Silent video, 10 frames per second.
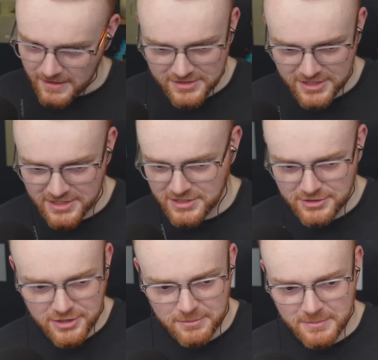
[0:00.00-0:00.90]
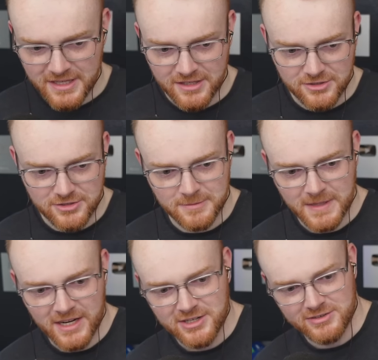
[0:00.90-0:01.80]
Just YouTube being YouTube.
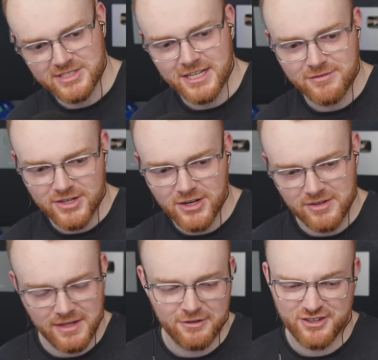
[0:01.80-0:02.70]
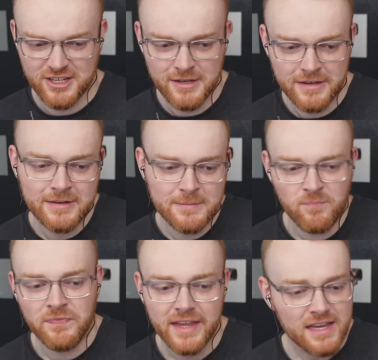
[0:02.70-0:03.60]
How do you receive your own gift?
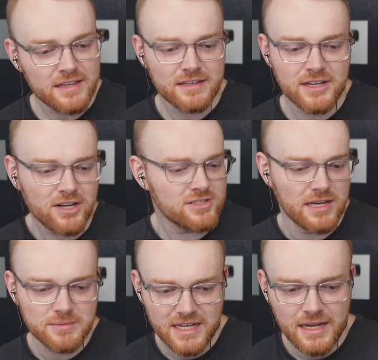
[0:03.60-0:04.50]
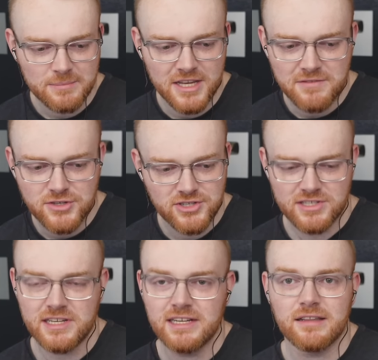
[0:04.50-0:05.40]
Hey, you know, sometimes if you
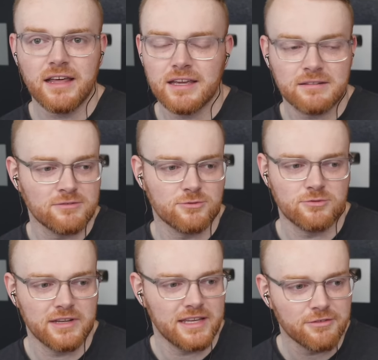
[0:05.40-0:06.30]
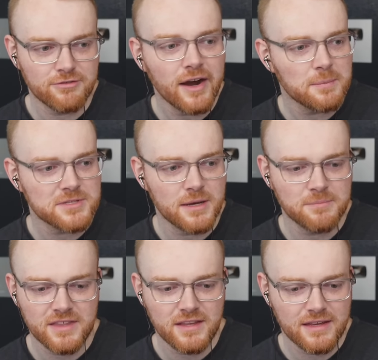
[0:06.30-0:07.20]
just need to like gift wrap
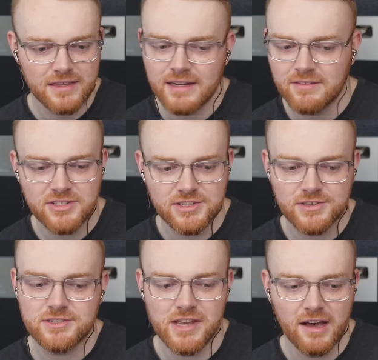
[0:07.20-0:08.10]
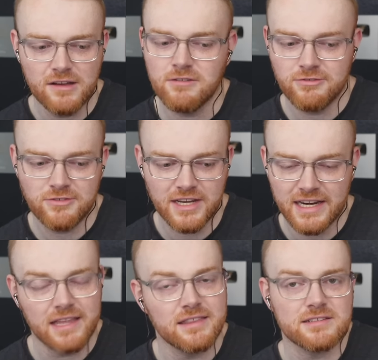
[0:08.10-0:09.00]
something and then give it to yourself
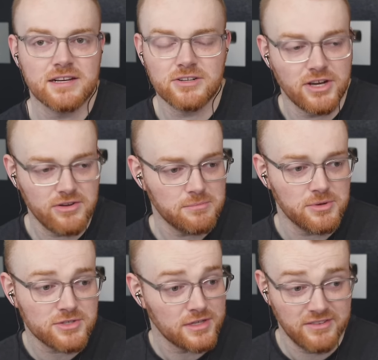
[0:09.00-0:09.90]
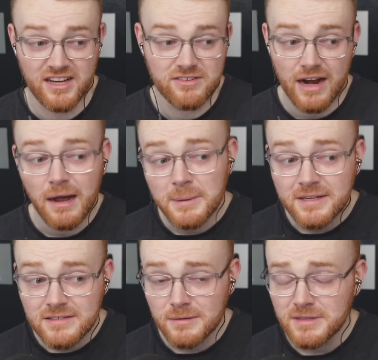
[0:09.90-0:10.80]
and get the serotonin boost of
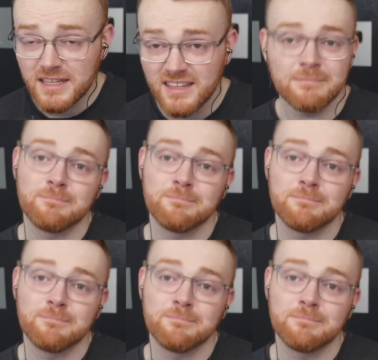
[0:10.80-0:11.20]
unwrapping something,